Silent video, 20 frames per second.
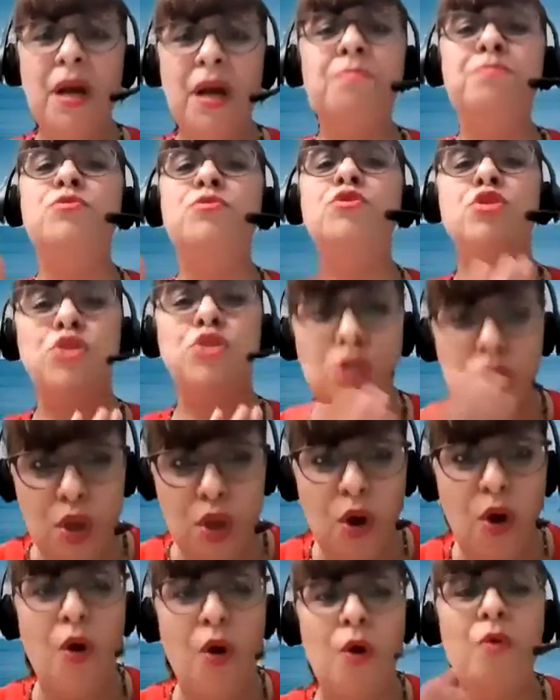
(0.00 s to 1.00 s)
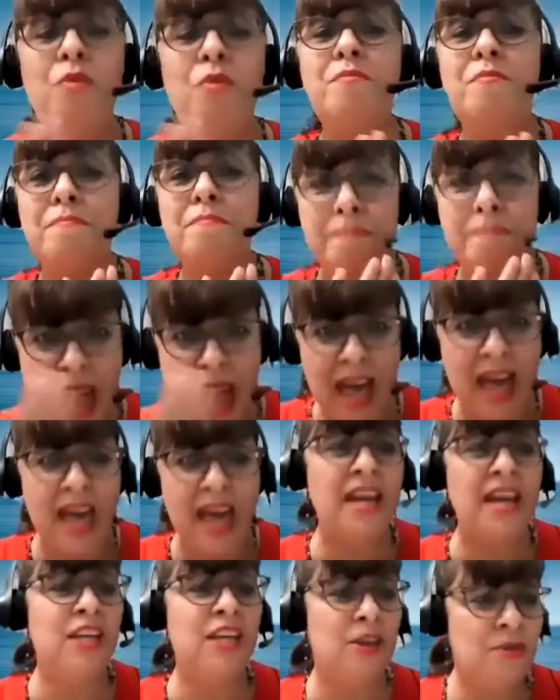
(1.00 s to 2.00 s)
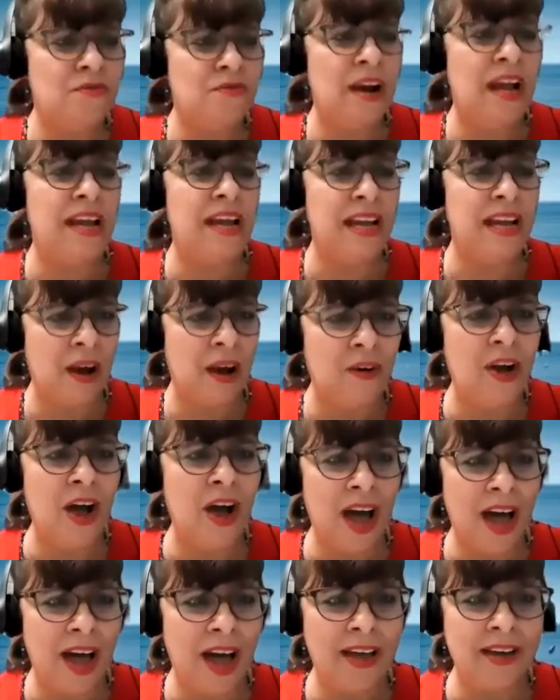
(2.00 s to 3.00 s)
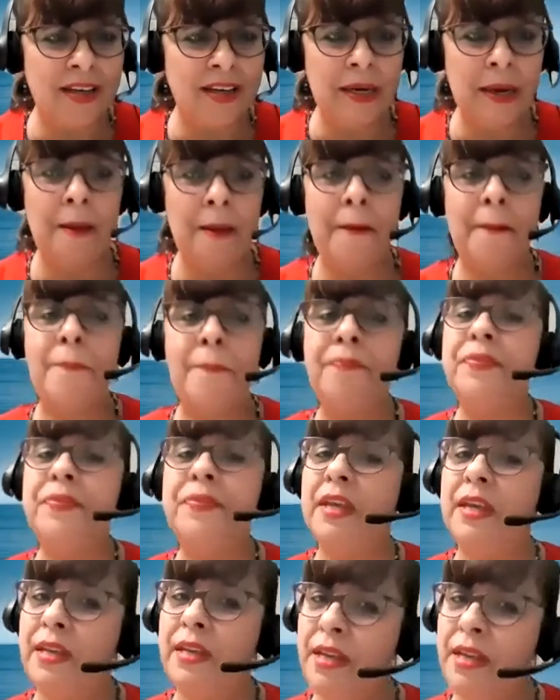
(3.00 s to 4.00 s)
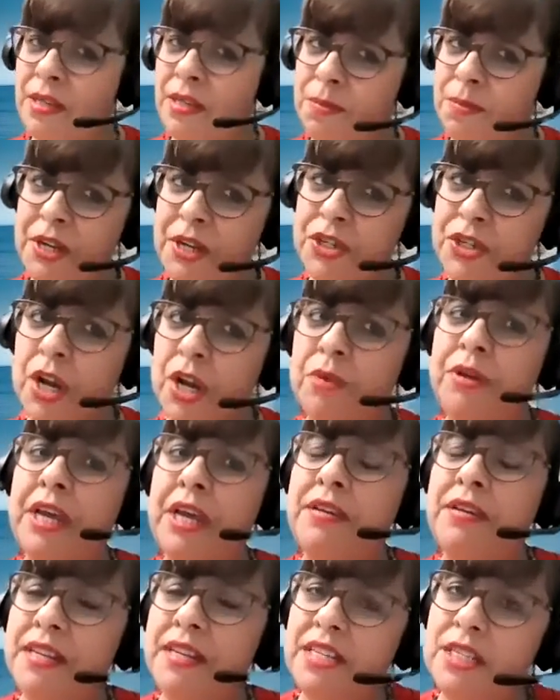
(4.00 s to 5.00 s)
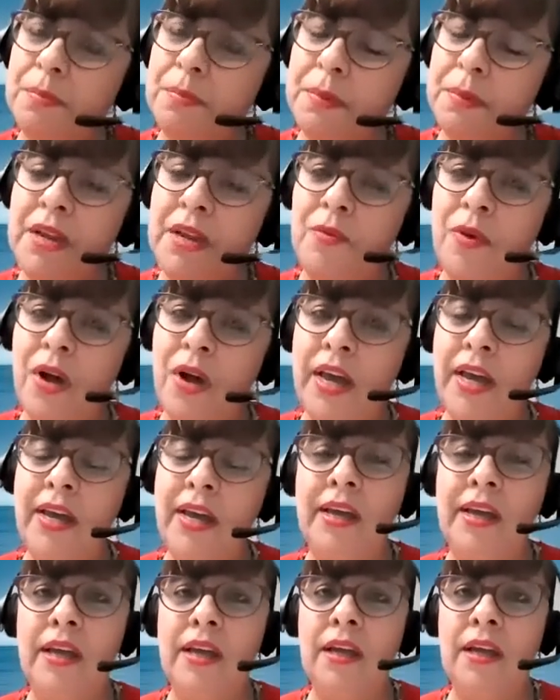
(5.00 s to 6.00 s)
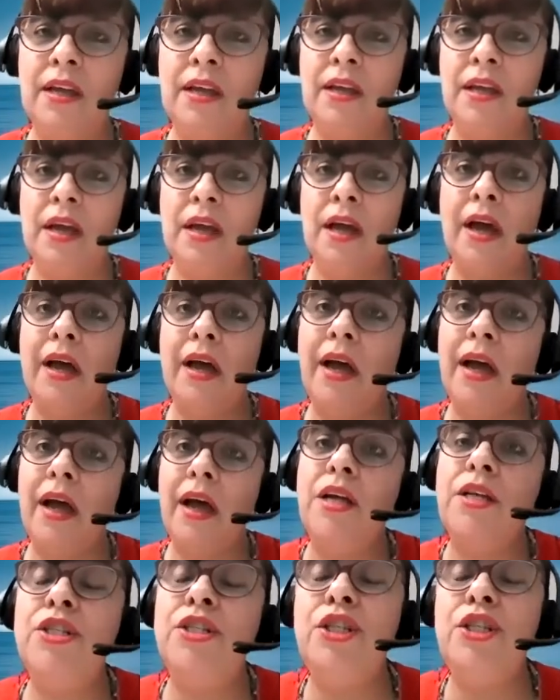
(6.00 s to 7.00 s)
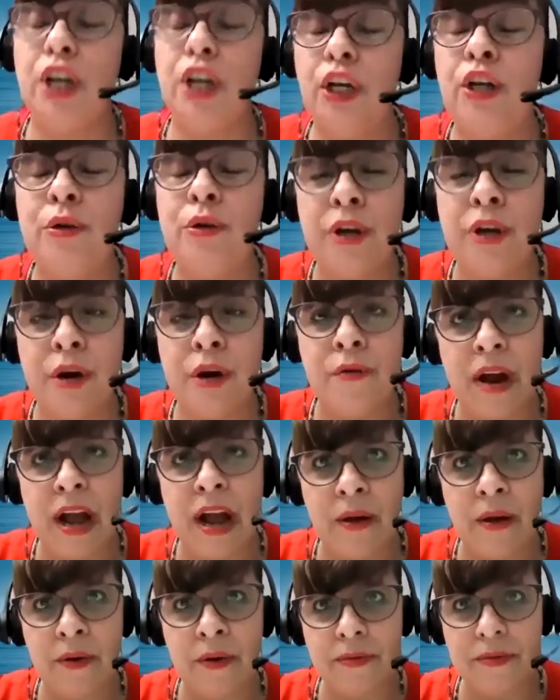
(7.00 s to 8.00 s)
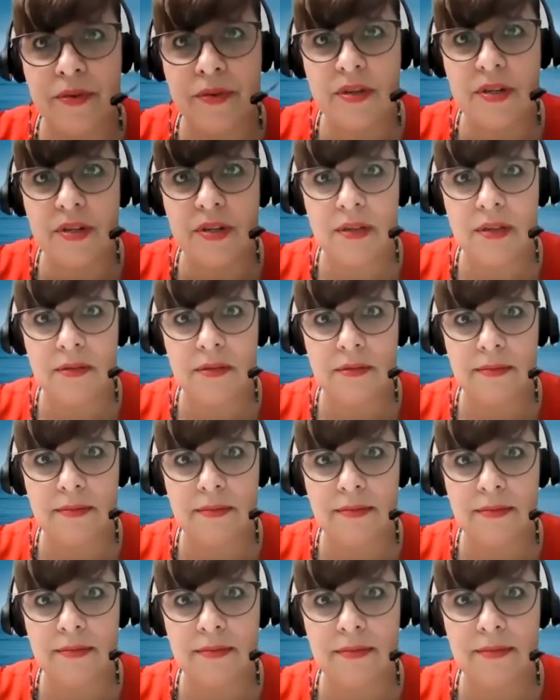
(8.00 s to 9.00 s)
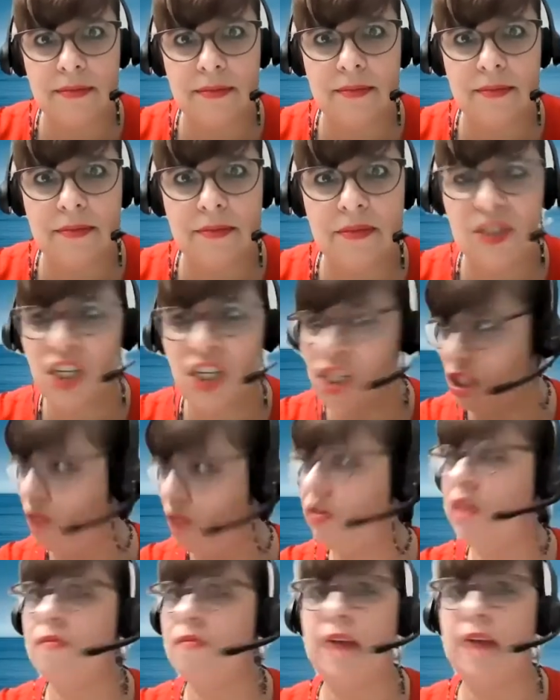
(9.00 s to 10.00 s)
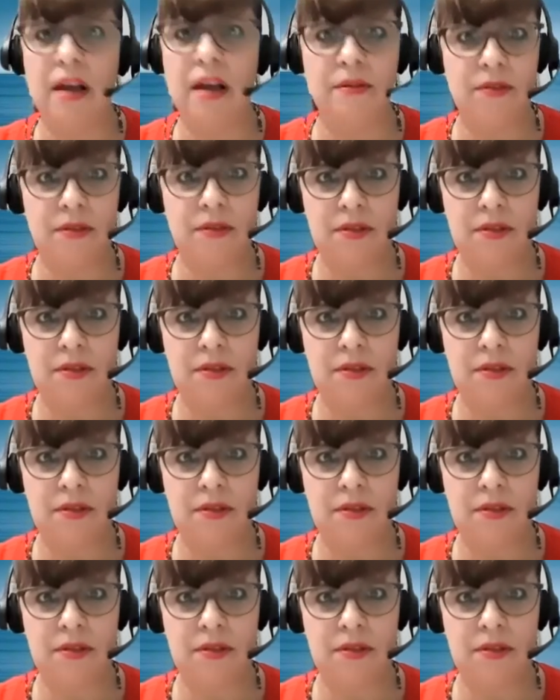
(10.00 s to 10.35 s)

I'm so mad at you right now, God. Yes, my child, can explain why. Look around. Just look around.